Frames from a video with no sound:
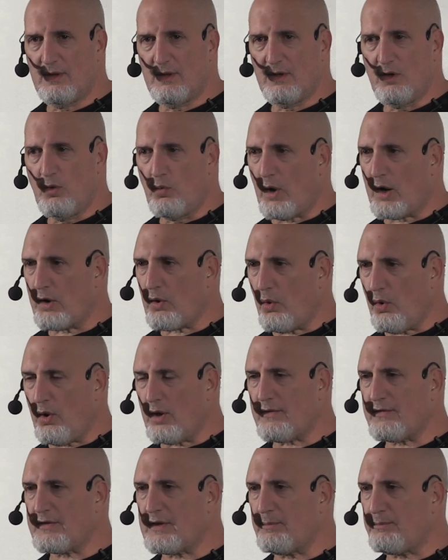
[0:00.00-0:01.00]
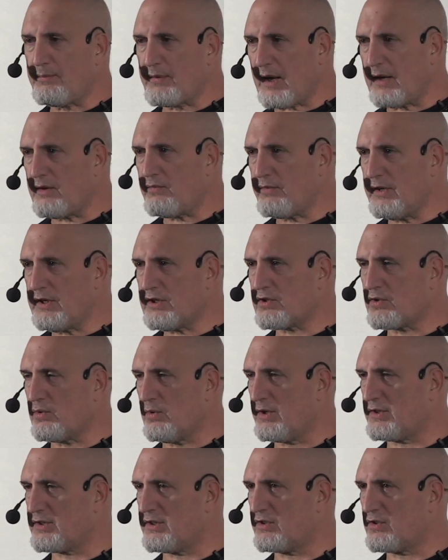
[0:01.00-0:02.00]
You want all of the blood
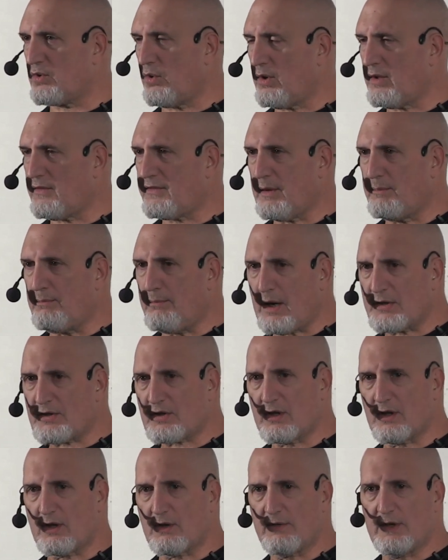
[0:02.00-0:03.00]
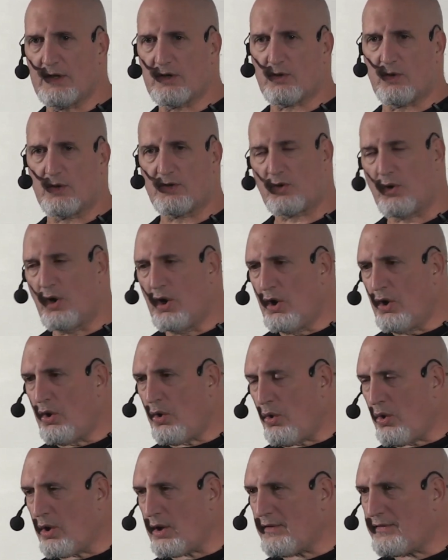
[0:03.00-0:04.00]
resources, all of the muscular resources,
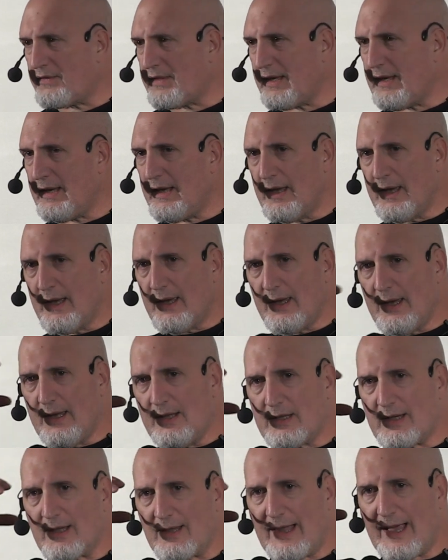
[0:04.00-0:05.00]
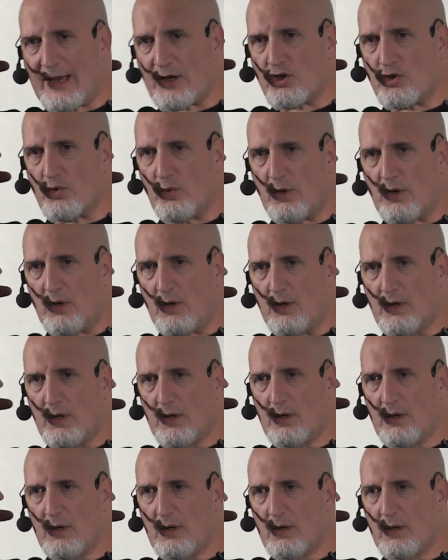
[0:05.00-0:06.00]
all of the intellectual
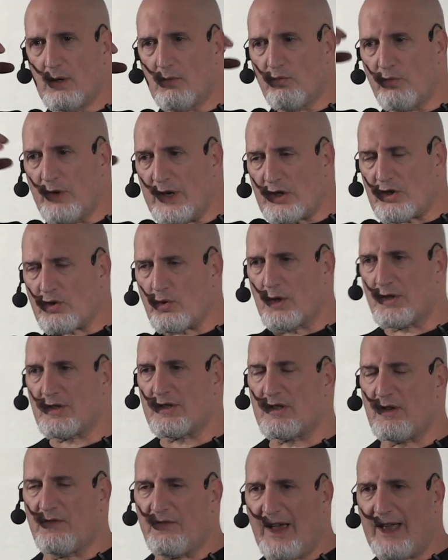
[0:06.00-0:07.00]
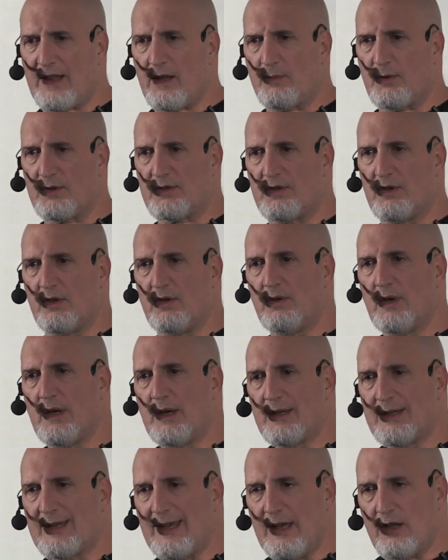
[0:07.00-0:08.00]
resources available to you
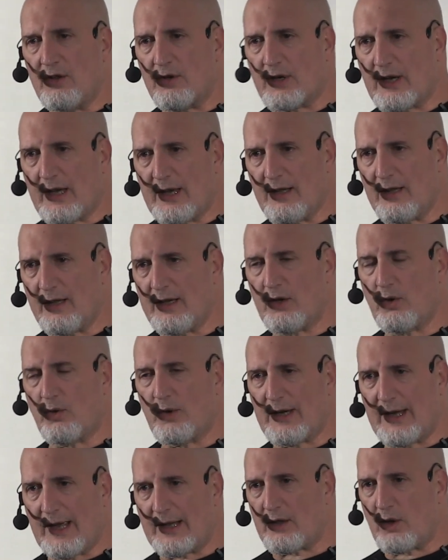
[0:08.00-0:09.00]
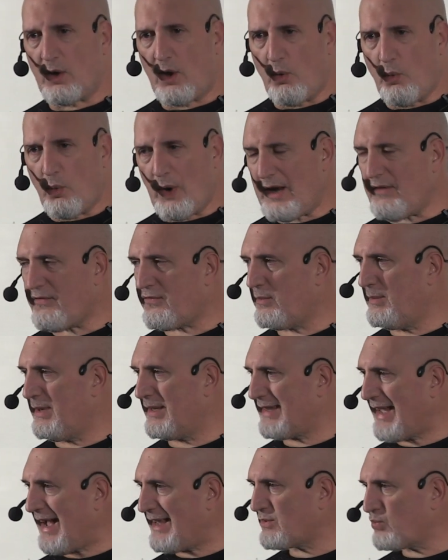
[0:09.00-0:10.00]
to either kill it or get away from
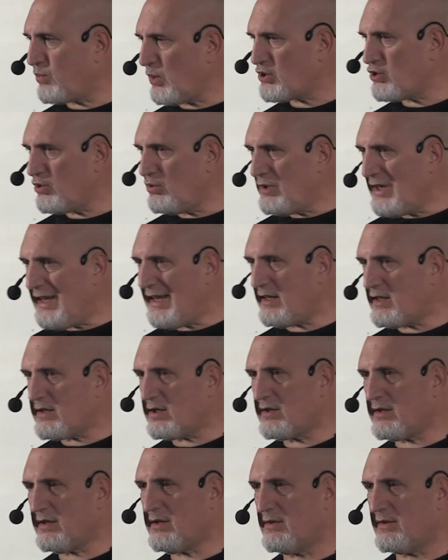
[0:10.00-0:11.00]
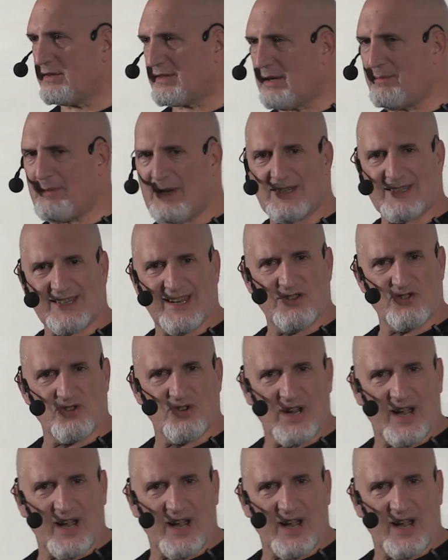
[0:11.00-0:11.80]
it. That's what you need to do. Does that make sense?